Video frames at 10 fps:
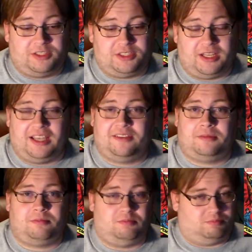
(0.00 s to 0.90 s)
she
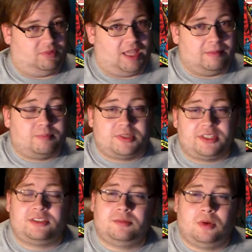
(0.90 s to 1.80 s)
has that
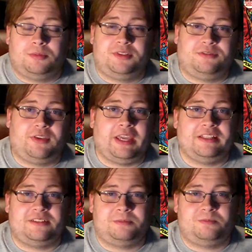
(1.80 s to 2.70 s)
particular moment to
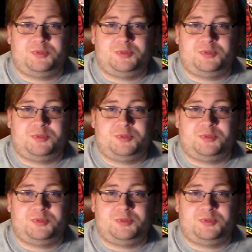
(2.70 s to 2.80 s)
faint.